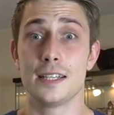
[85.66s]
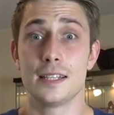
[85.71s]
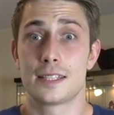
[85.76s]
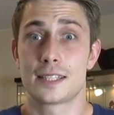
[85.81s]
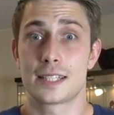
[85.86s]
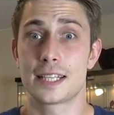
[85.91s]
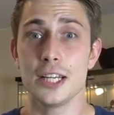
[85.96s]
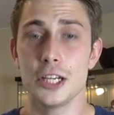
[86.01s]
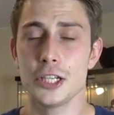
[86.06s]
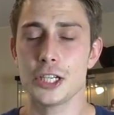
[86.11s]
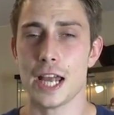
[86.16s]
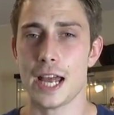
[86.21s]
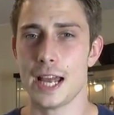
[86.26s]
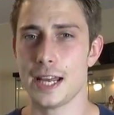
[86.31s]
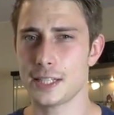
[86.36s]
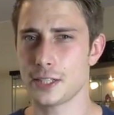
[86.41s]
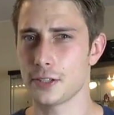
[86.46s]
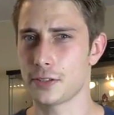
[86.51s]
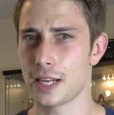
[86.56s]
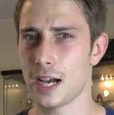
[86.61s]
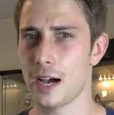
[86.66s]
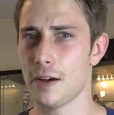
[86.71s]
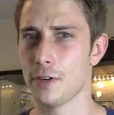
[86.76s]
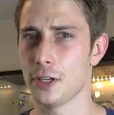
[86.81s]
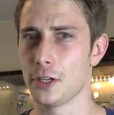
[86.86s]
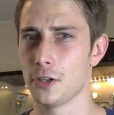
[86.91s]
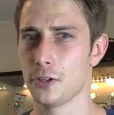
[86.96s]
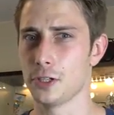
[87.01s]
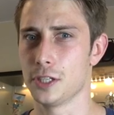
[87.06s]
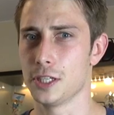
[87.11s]
Skillshare has you
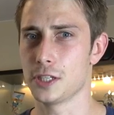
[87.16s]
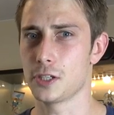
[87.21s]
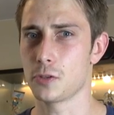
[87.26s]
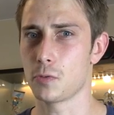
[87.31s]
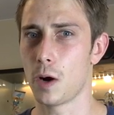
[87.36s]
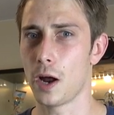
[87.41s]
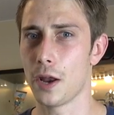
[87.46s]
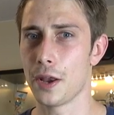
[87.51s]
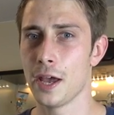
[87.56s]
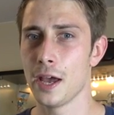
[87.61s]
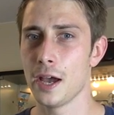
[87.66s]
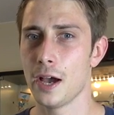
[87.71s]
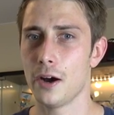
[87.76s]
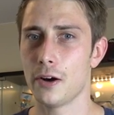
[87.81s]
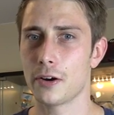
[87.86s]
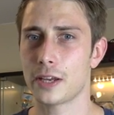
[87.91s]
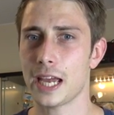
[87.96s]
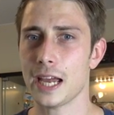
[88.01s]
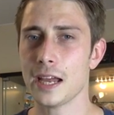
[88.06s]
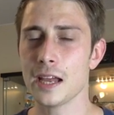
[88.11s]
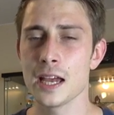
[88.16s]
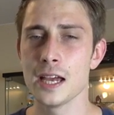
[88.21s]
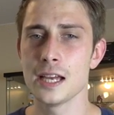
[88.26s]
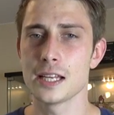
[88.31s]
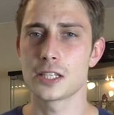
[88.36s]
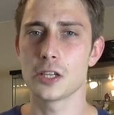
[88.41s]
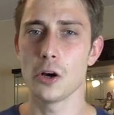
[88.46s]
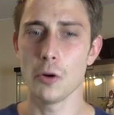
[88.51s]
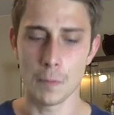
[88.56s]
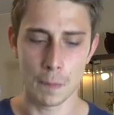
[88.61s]
covered on this one. Okay,
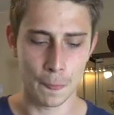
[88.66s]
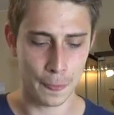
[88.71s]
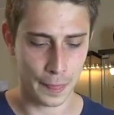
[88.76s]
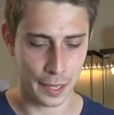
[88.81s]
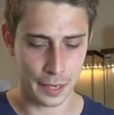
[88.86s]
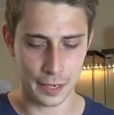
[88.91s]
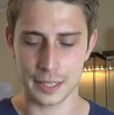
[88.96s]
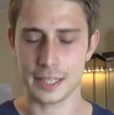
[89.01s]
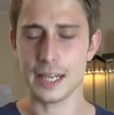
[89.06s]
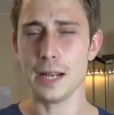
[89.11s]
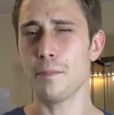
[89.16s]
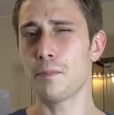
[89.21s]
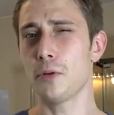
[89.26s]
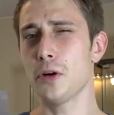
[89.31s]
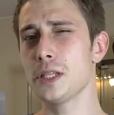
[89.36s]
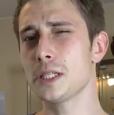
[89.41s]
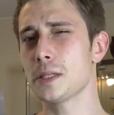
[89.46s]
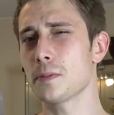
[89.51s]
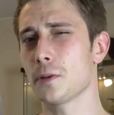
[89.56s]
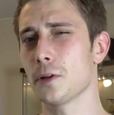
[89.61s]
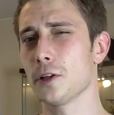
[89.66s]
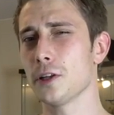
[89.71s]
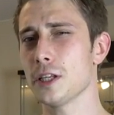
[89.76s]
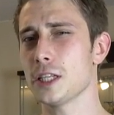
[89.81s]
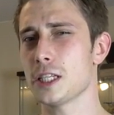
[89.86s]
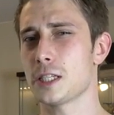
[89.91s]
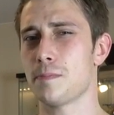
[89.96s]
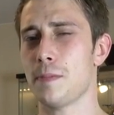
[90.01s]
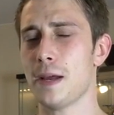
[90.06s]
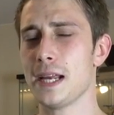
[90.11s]
so their principle
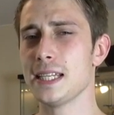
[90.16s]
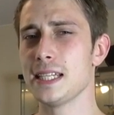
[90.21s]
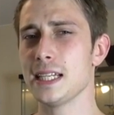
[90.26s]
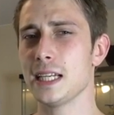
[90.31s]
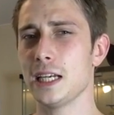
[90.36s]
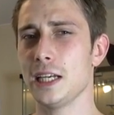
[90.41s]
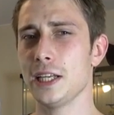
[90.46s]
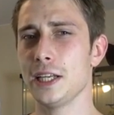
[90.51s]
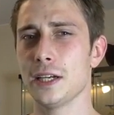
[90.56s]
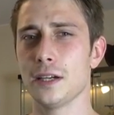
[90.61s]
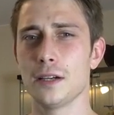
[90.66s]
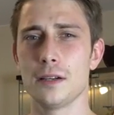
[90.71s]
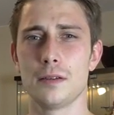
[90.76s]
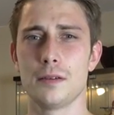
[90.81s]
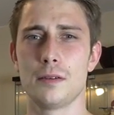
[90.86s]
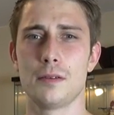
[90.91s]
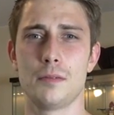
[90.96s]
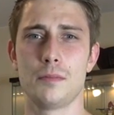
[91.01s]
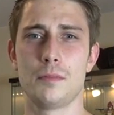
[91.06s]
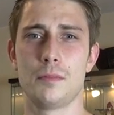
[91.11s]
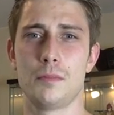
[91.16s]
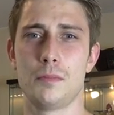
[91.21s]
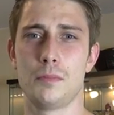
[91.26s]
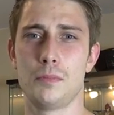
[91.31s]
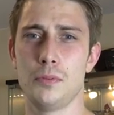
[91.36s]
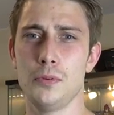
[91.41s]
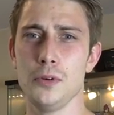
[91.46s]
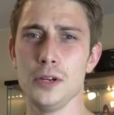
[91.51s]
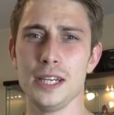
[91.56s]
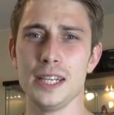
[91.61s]
is basically
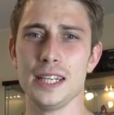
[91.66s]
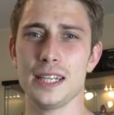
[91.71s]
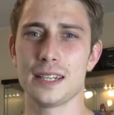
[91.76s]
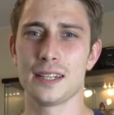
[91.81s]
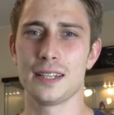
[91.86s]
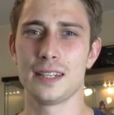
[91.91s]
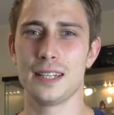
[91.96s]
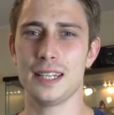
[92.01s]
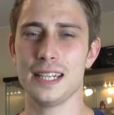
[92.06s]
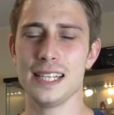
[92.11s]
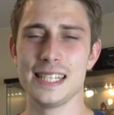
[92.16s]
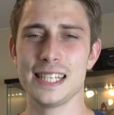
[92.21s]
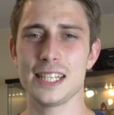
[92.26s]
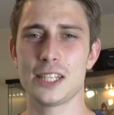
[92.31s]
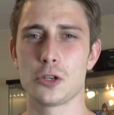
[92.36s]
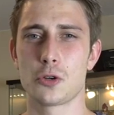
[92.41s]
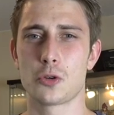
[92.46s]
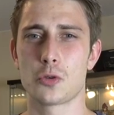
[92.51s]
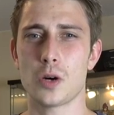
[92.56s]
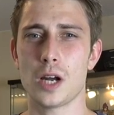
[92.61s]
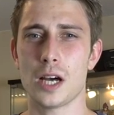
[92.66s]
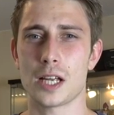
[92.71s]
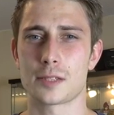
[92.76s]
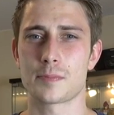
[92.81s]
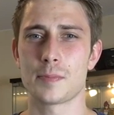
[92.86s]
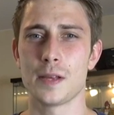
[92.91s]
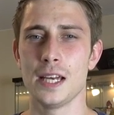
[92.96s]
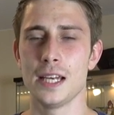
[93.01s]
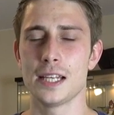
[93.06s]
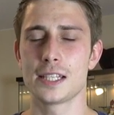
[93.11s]
pretty easy to
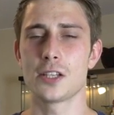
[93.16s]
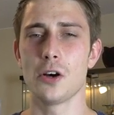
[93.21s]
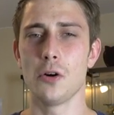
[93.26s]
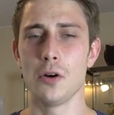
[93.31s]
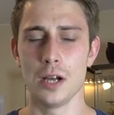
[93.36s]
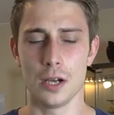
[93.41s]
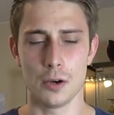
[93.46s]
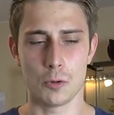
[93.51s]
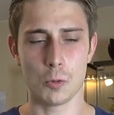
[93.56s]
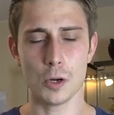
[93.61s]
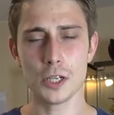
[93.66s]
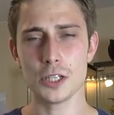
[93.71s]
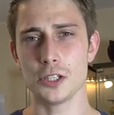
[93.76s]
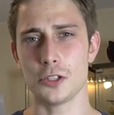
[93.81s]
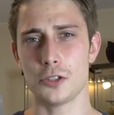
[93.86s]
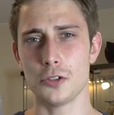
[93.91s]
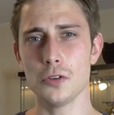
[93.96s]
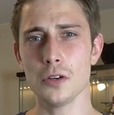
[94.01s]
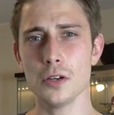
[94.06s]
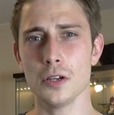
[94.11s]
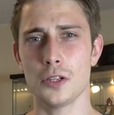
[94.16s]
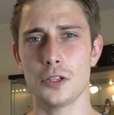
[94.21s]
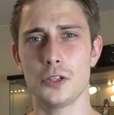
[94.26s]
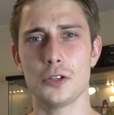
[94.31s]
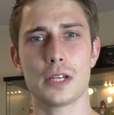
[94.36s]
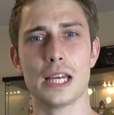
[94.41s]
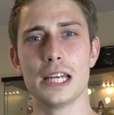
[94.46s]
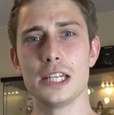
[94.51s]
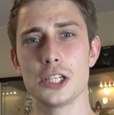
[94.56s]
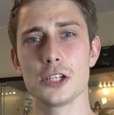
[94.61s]
grasp. So what you do, you
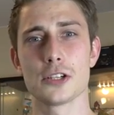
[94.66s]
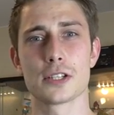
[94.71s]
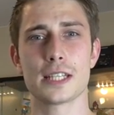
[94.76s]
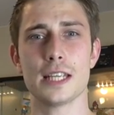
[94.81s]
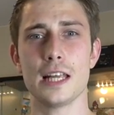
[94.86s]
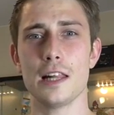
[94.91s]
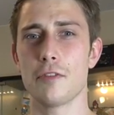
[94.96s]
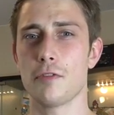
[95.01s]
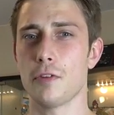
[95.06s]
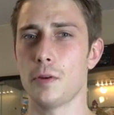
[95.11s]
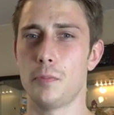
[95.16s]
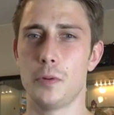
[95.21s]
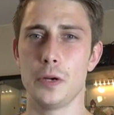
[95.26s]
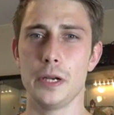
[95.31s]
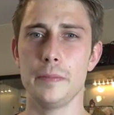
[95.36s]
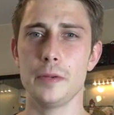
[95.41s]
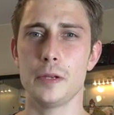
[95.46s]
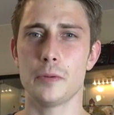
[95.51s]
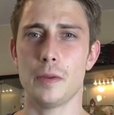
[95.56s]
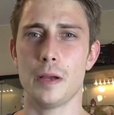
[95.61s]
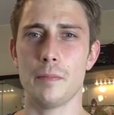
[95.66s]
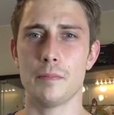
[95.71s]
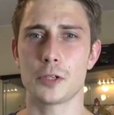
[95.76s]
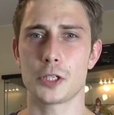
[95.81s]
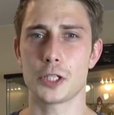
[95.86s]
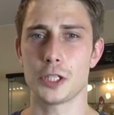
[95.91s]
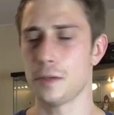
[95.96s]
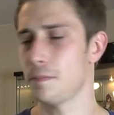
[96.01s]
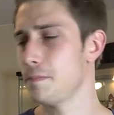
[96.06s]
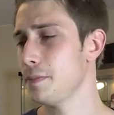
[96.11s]
get yourself a premium
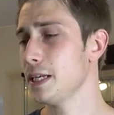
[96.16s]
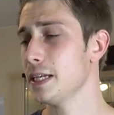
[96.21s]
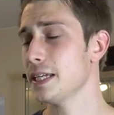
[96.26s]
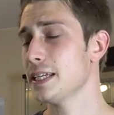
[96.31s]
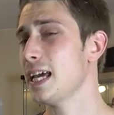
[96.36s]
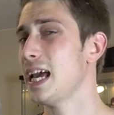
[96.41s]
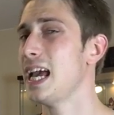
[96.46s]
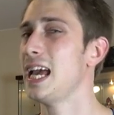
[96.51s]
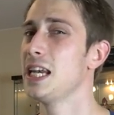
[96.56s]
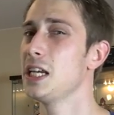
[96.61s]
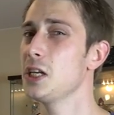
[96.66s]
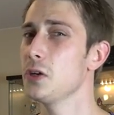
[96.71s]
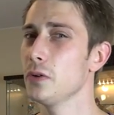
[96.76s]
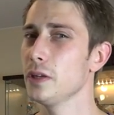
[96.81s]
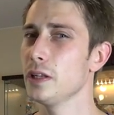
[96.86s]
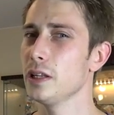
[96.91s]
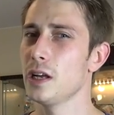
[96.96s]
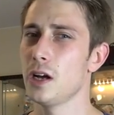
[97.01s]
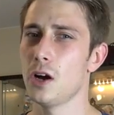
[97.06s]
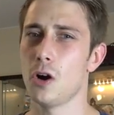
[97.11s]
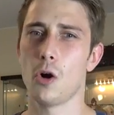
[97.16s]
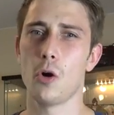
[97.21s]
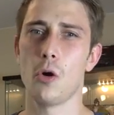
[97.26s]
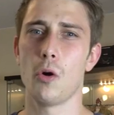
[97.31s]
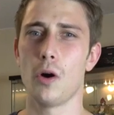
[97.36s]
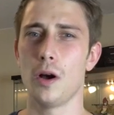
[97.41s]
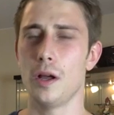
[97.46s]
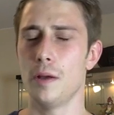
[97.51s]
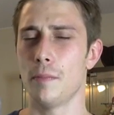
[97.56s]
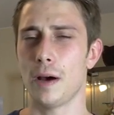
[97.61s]
membership, be it annual
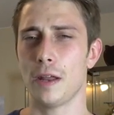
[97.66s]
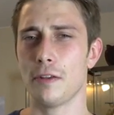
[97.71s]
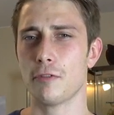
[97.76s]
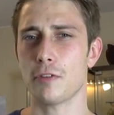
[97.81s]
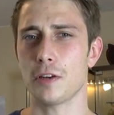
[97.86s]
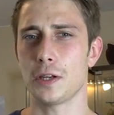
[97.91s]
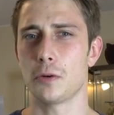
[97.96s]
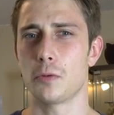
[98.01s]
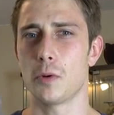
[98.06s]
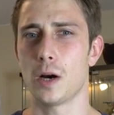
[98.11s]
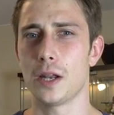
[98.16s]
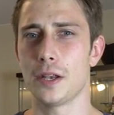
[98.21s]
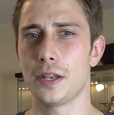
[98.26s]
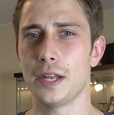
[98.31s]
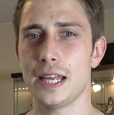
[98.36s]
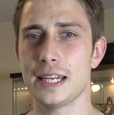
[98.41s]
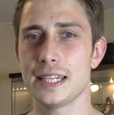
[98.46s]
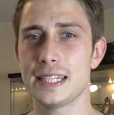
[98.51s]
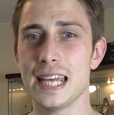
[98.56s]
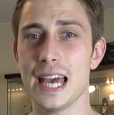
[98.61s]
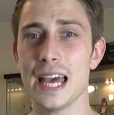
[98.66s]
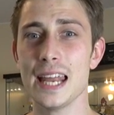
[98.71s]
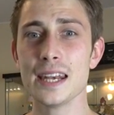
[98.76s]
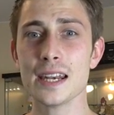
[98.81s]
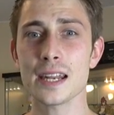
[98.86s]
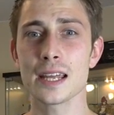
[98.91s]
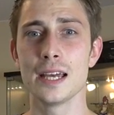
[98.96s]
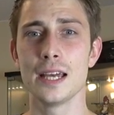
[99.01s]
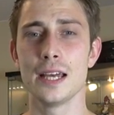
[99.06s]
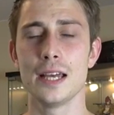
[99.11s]
or a monthly one, and
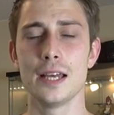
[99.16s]
then